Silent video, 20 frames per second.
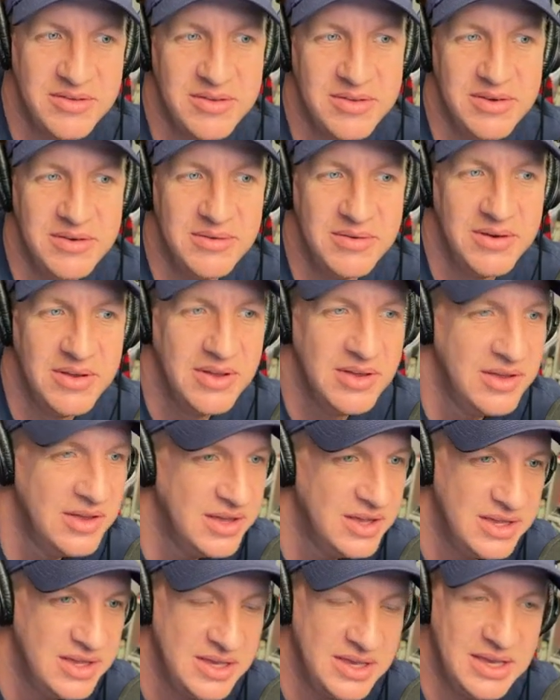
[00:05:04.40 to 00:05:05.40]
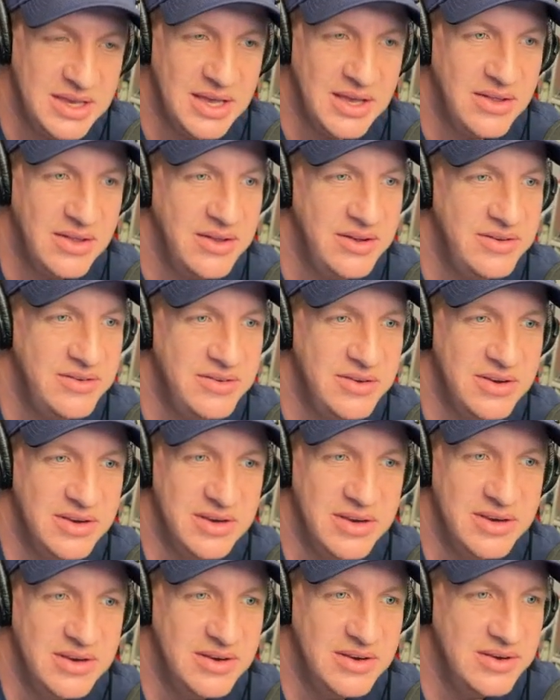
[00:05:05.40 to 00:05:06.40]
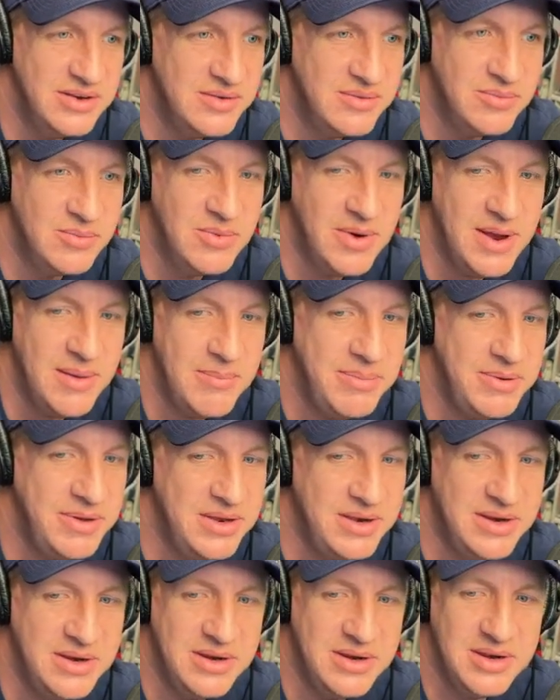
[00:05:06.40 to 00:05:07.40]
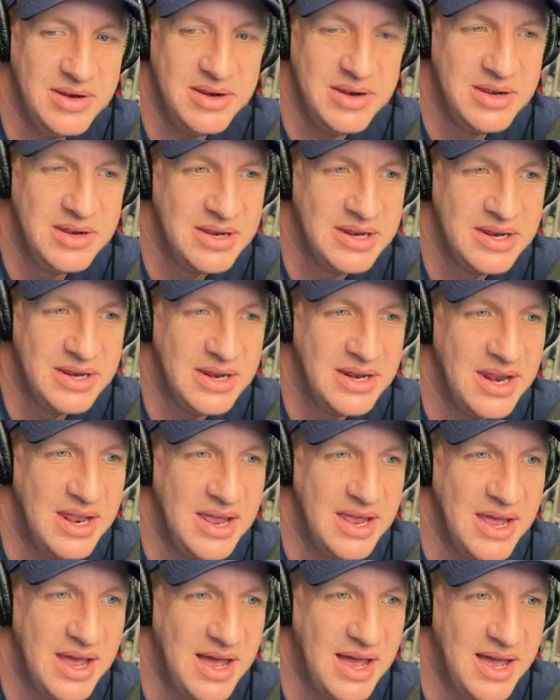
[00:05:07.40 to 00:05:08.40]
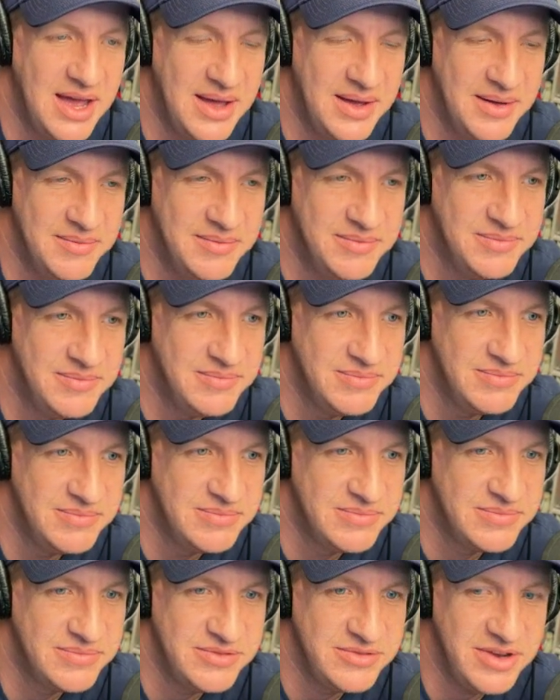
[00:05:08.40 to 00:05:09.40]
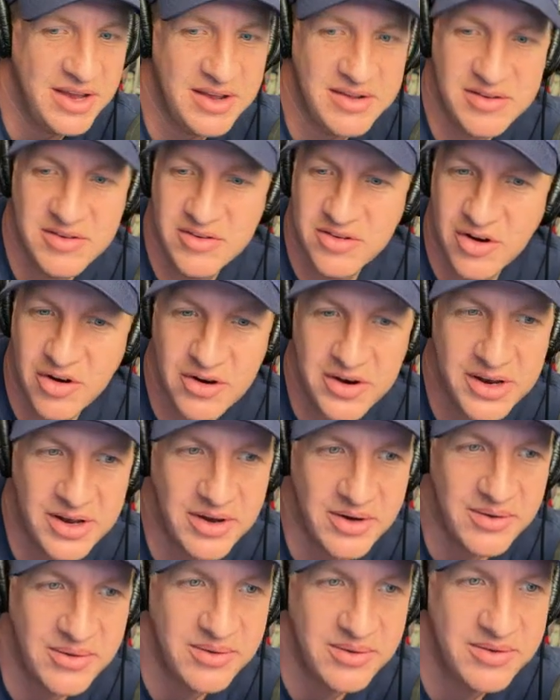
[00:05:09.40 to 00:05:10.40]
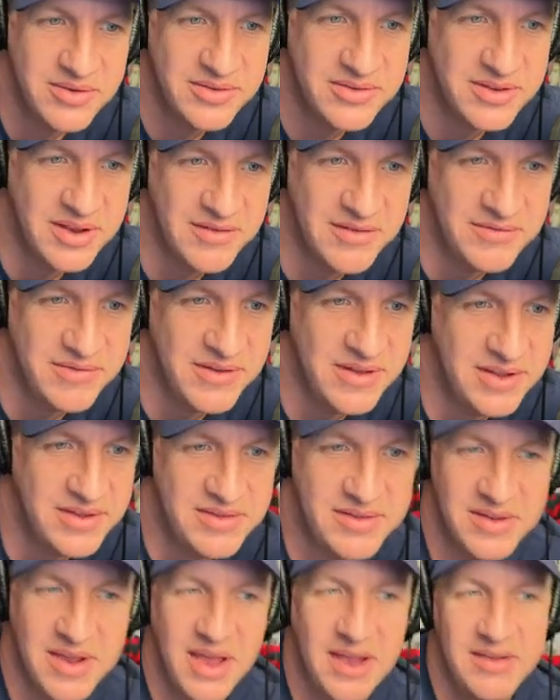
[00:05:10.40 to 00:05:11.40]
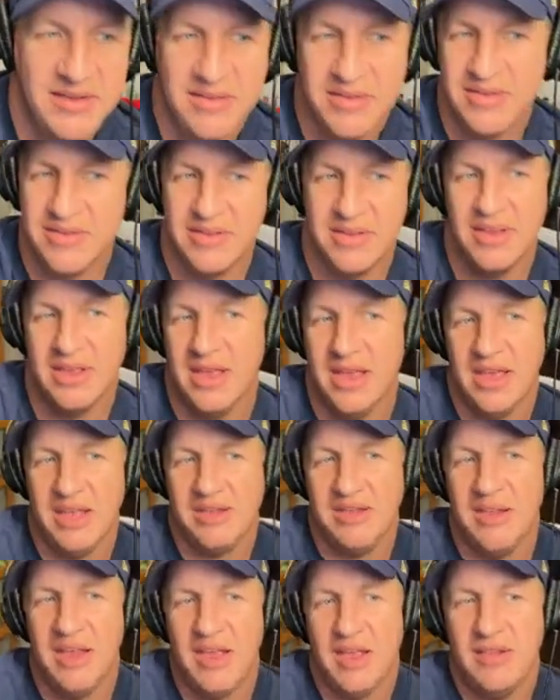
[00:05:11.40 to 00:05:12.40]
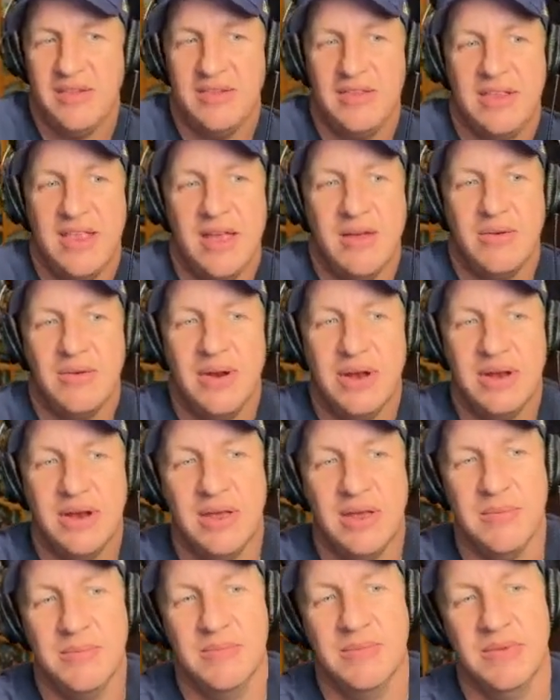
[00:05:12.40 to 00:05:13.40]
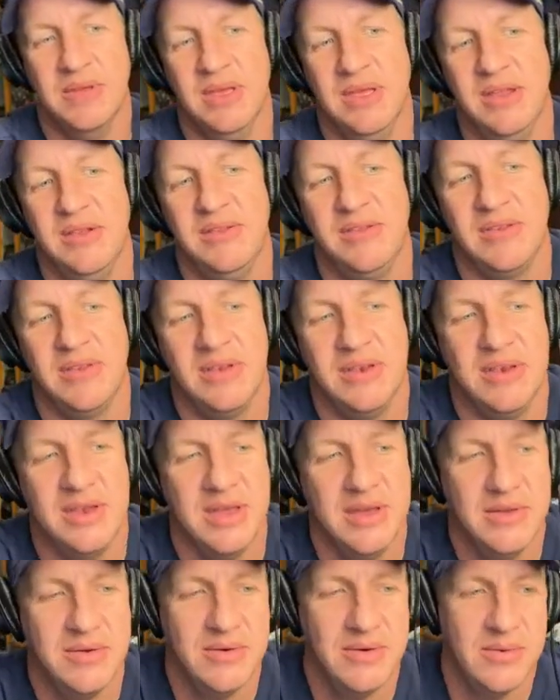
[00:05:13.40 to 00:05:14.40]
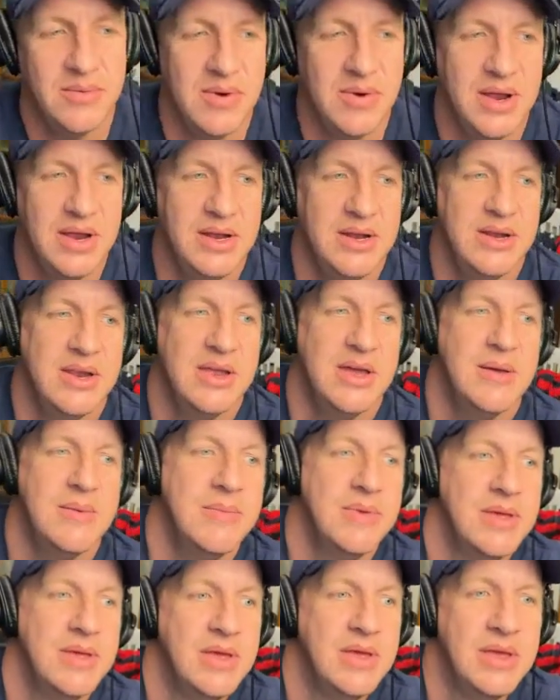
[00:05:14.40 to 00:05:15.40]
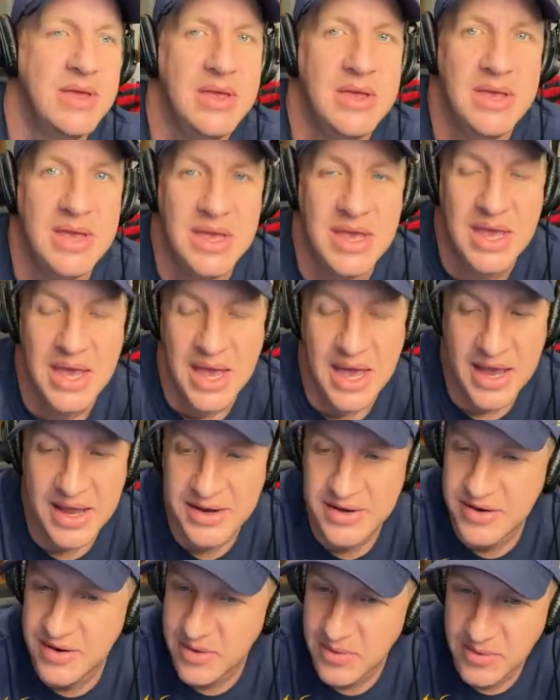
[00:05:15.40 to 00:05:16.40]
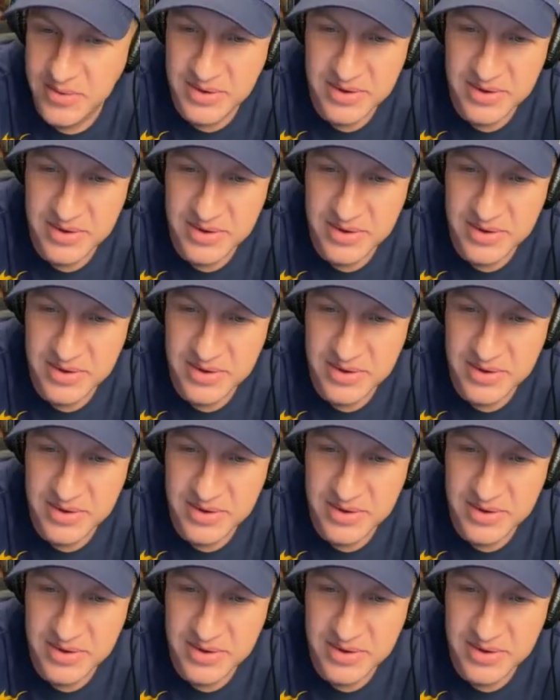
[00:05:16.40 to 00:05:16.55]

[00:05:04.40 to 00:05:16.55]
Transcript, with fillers: and Yelich and rep in uh, Jackson Chourio stuff. It's I just it's it's downright dumb. It's downright dumb. I don't